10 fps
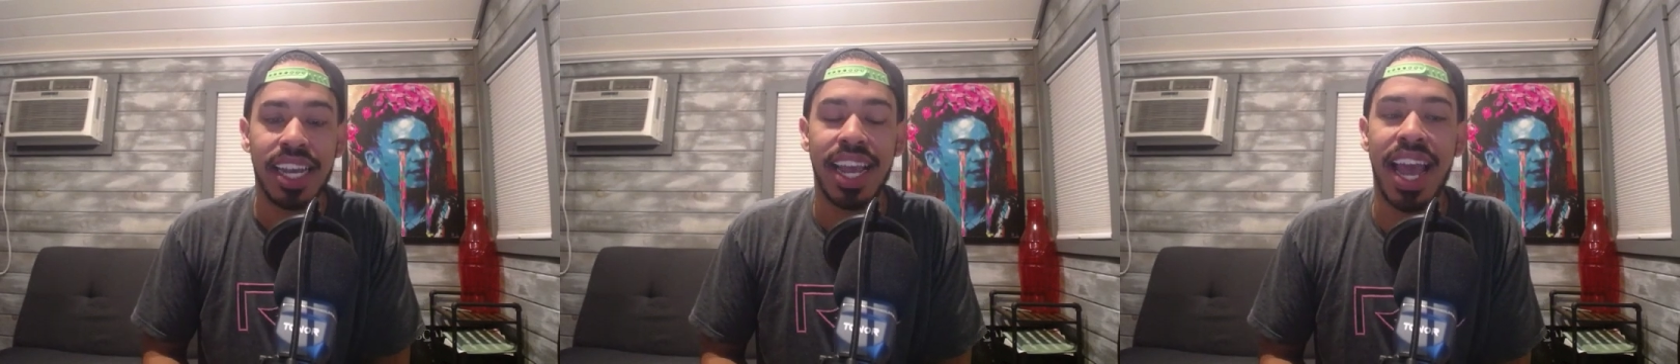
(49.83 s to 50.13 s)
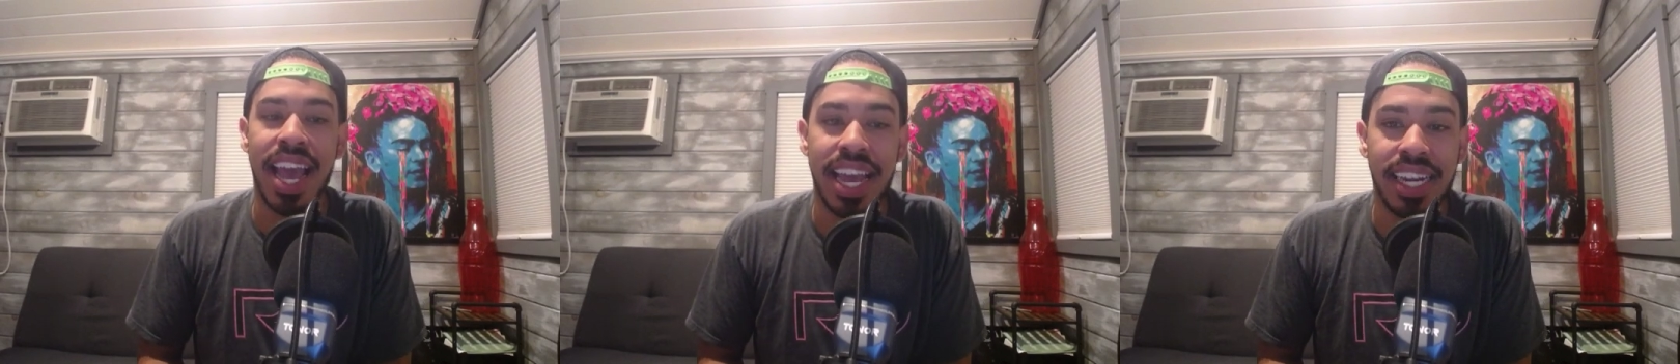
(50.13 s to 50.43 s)

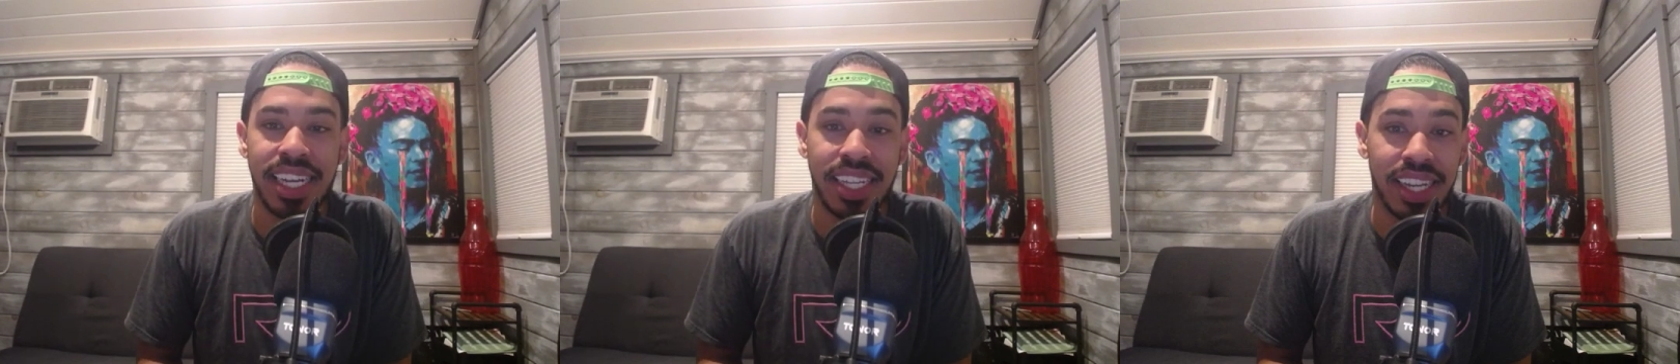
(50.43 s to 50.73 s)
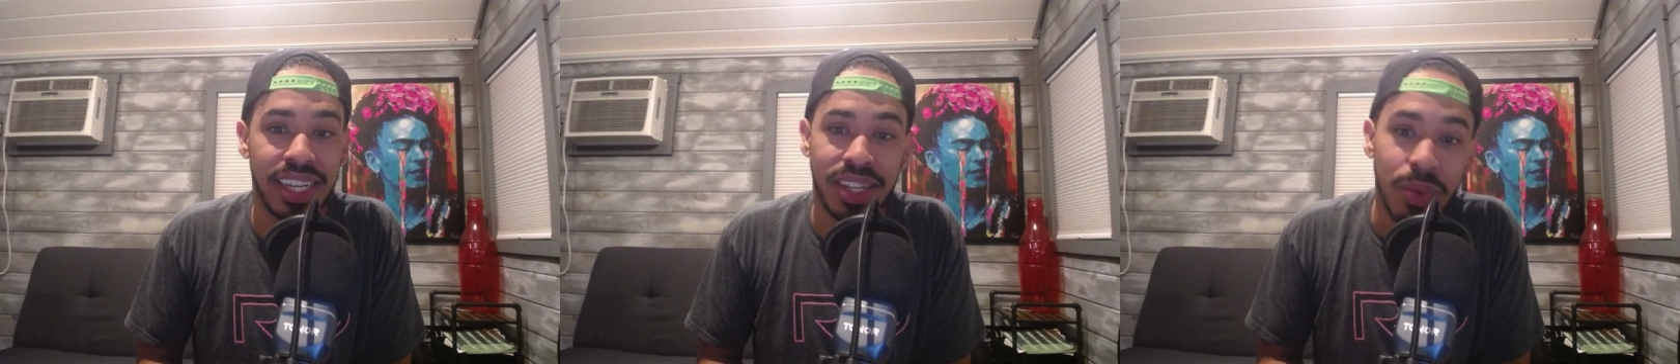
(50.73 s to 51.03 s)
And it's,
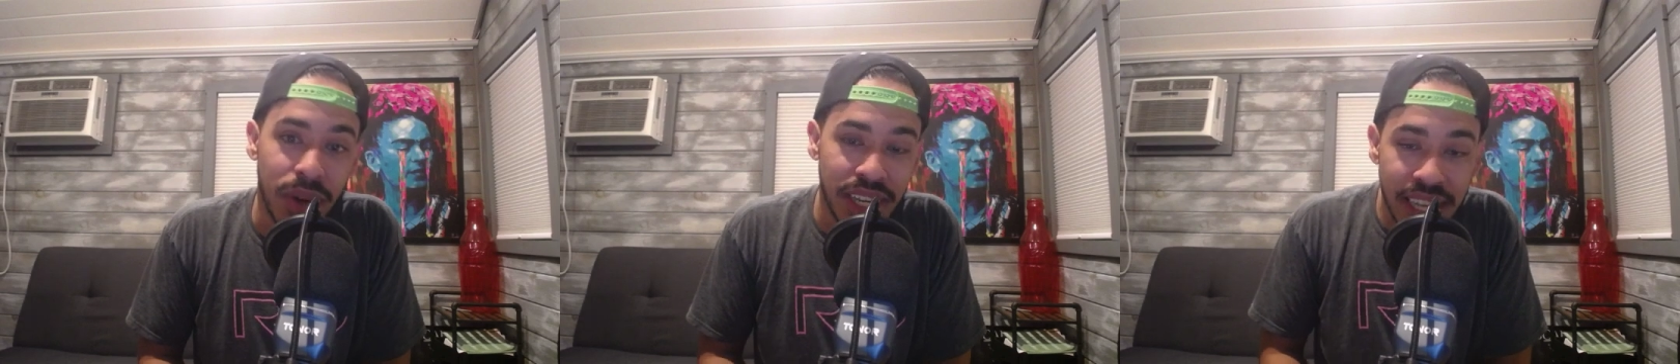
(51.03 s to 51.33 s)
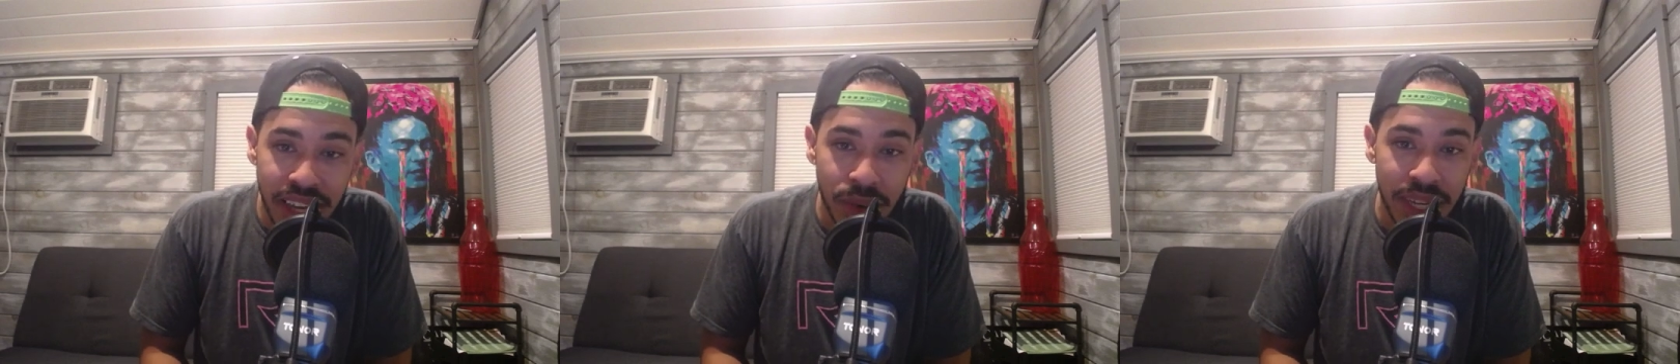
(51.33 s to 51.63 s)
it's we're
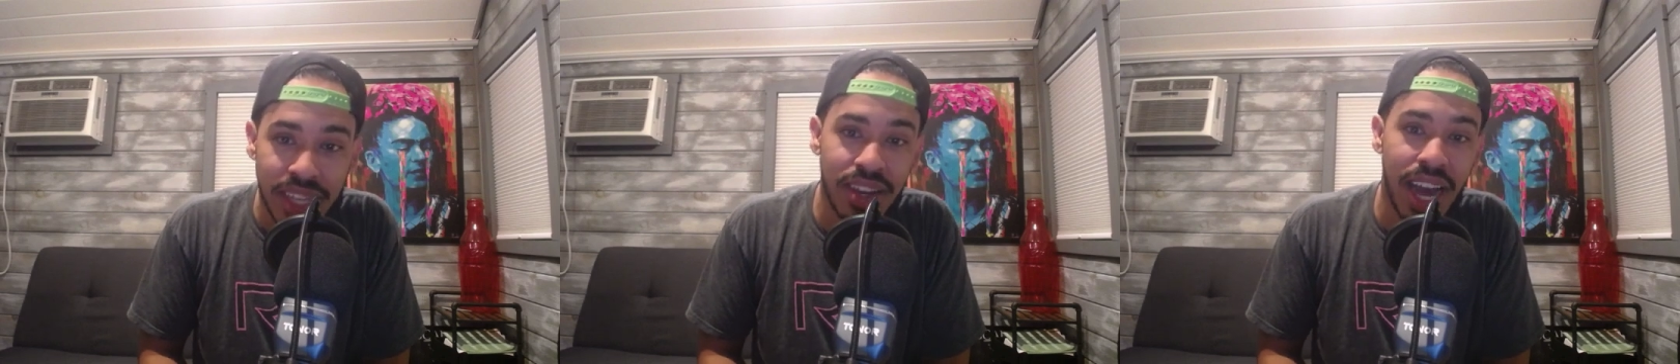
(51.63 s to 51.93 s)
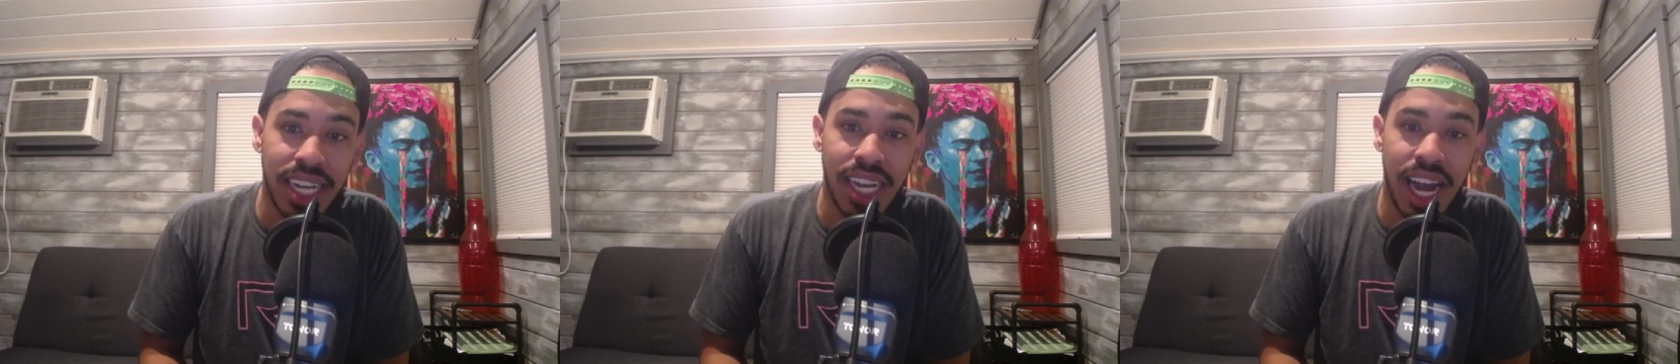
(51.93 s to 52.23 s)
still we still
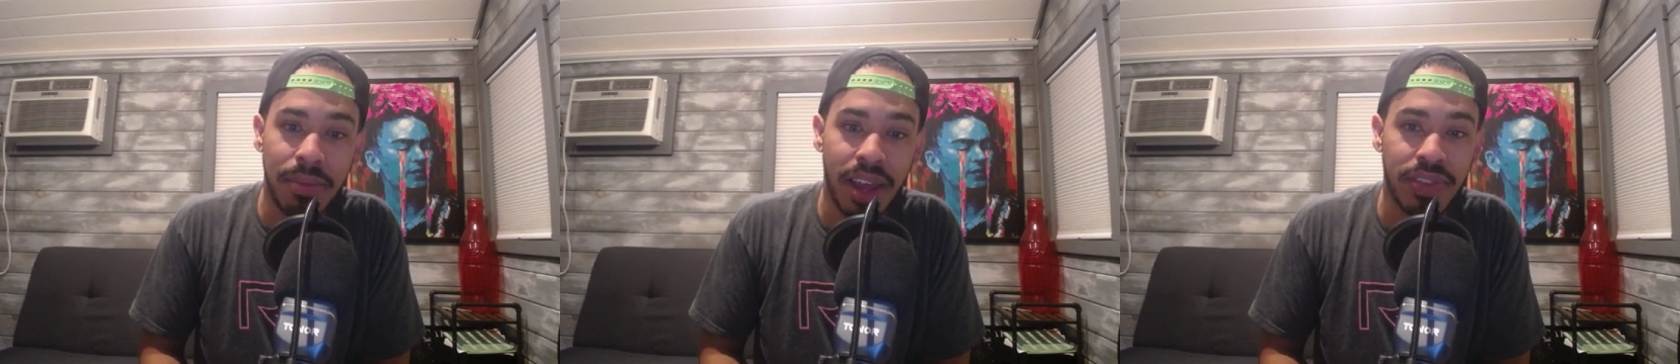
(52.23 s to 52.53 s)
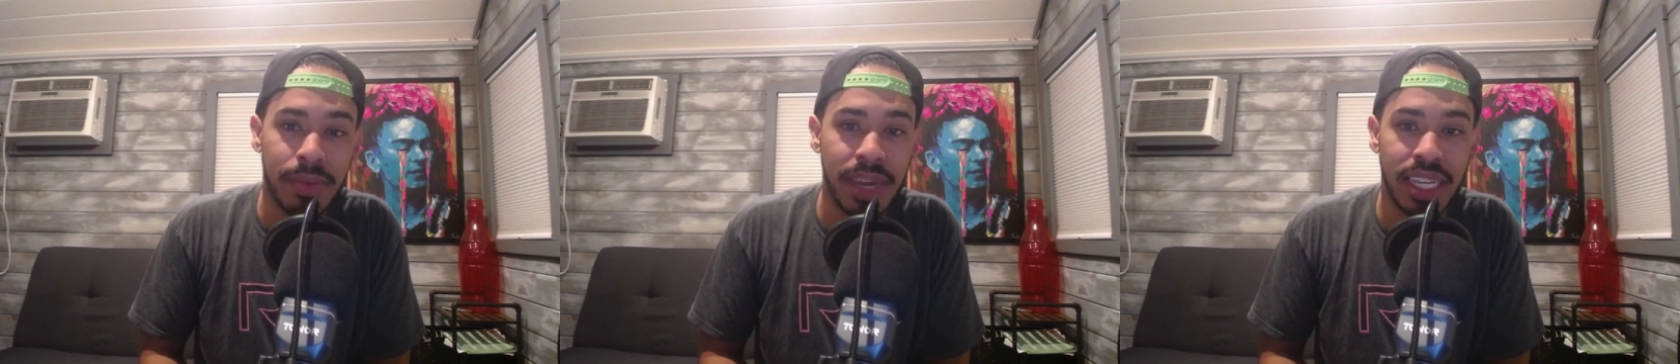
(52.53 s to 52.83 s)
got time
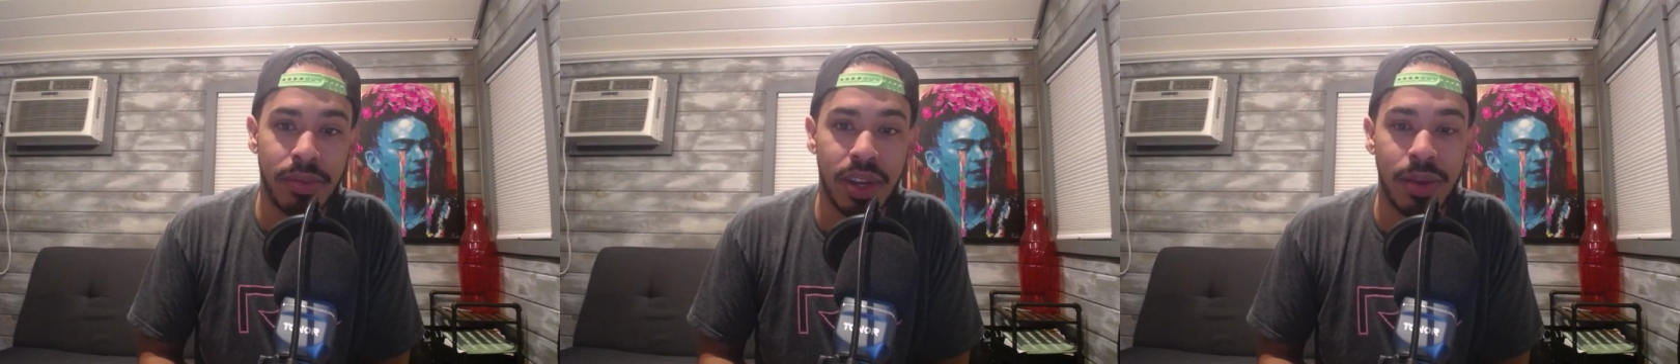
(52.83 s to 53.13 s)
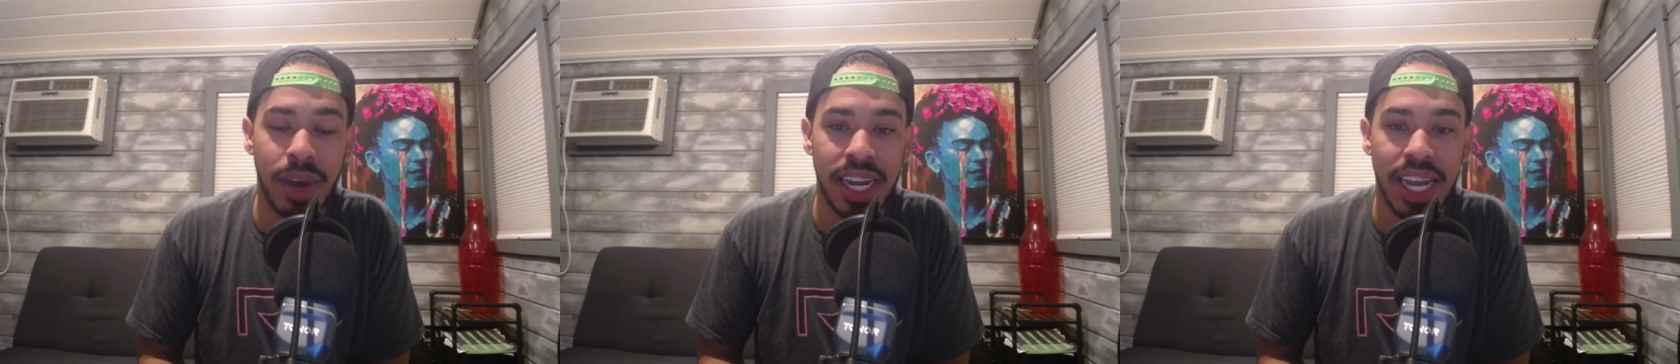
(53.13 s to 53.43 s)
left to make some good
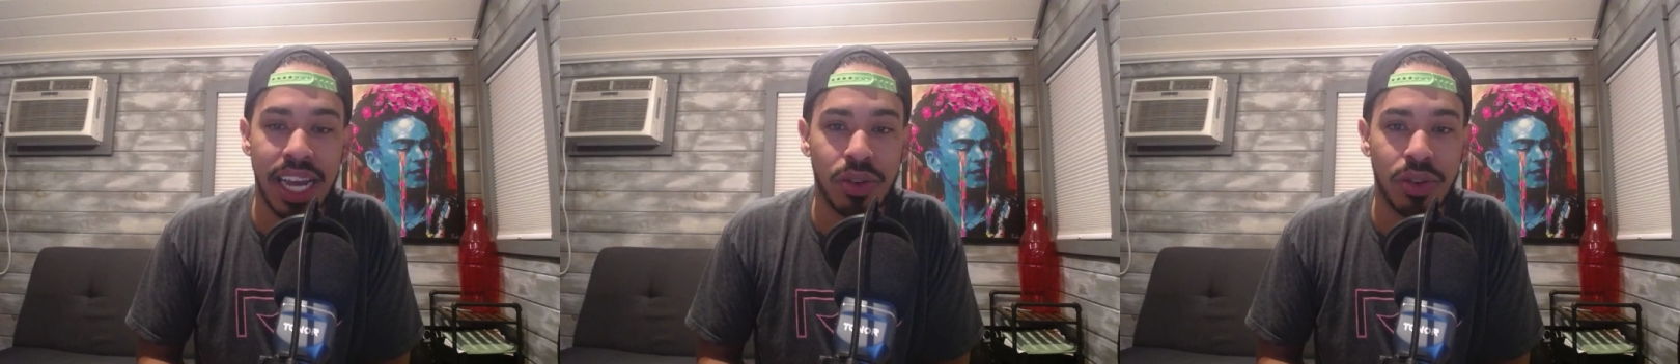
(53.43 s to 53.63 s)
money, guys.